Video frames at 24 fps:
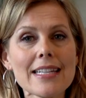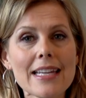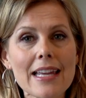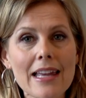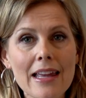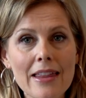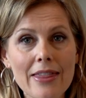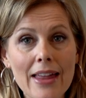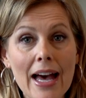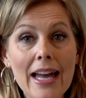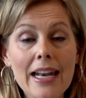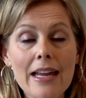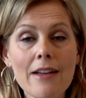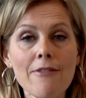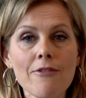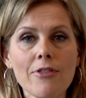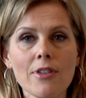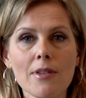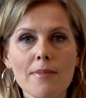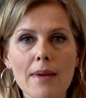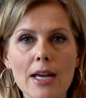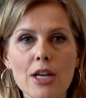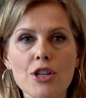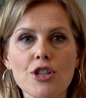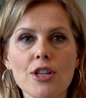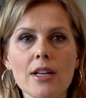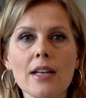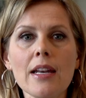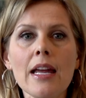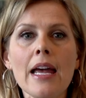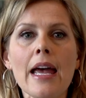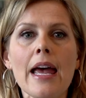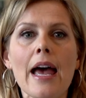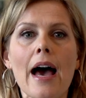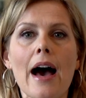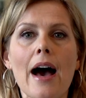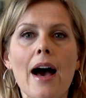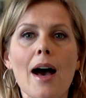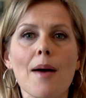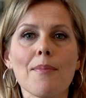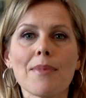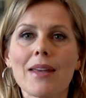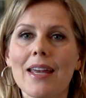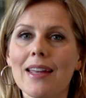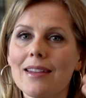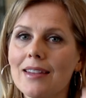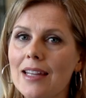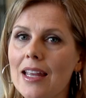that inflammation
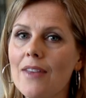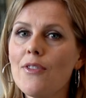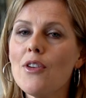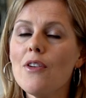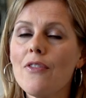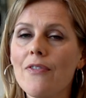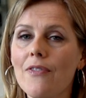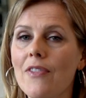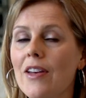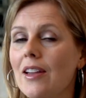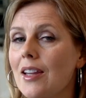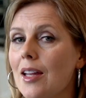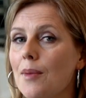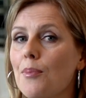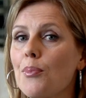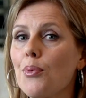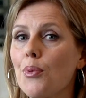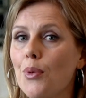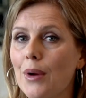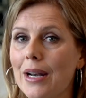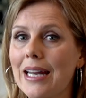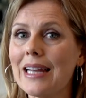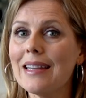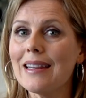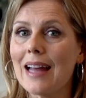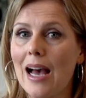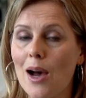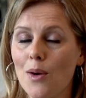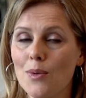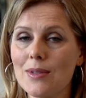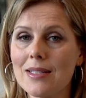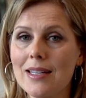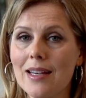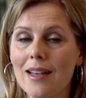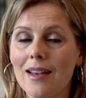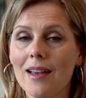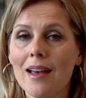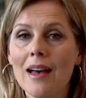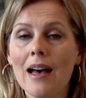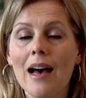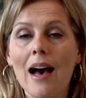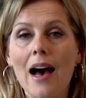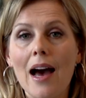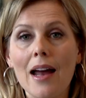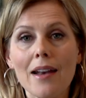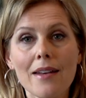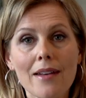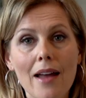can leave you feeling pretty lousy.
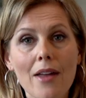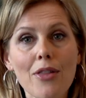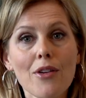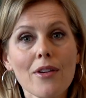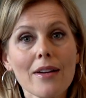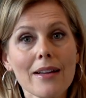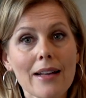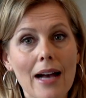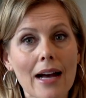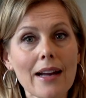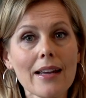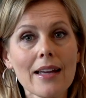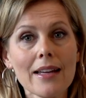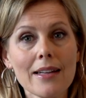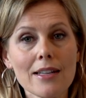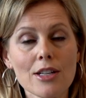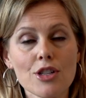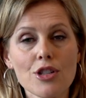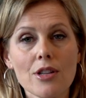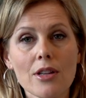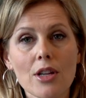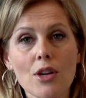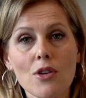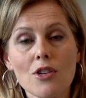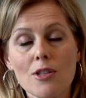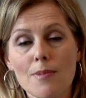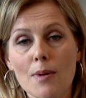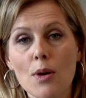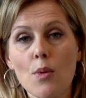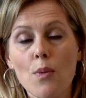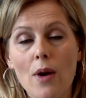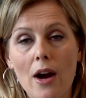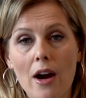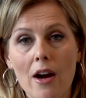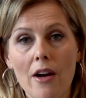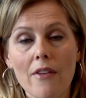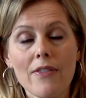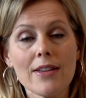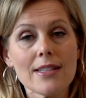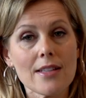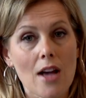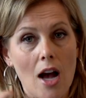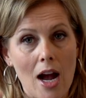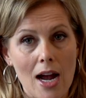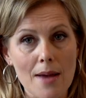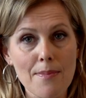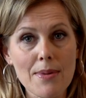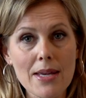Another gut condition that you should be aware of
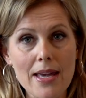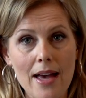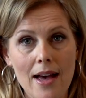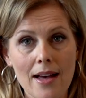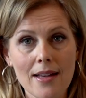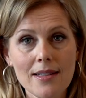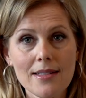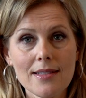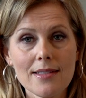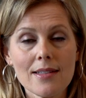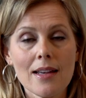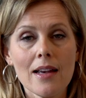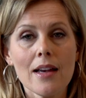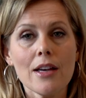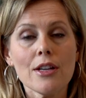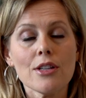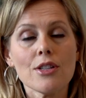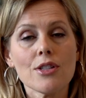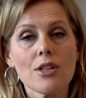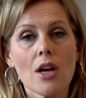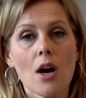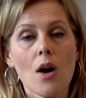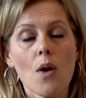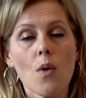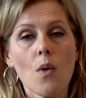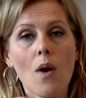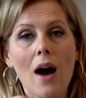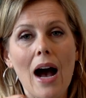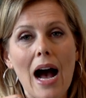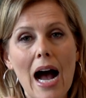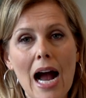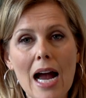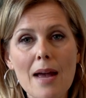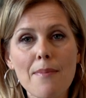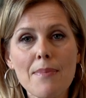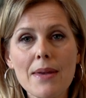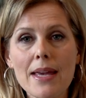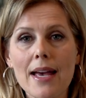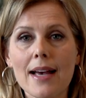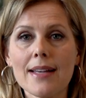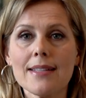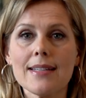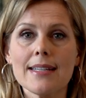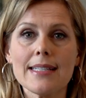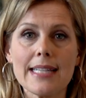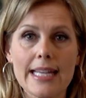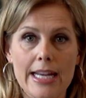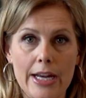is IBS. So
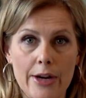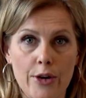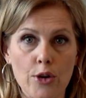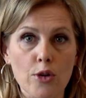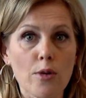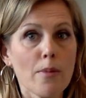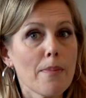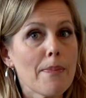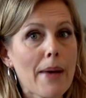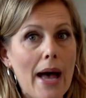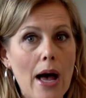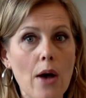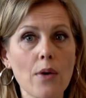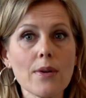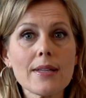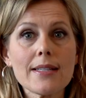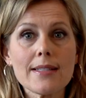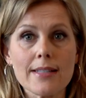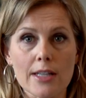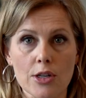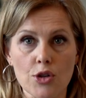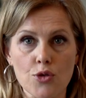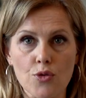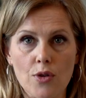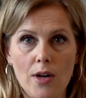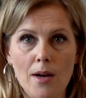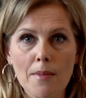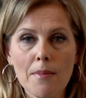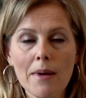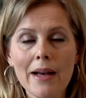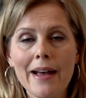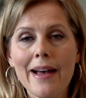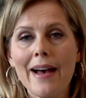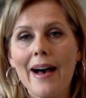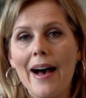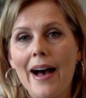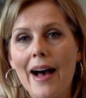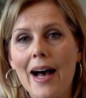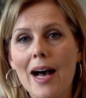IBS is irritable bowel syndrome.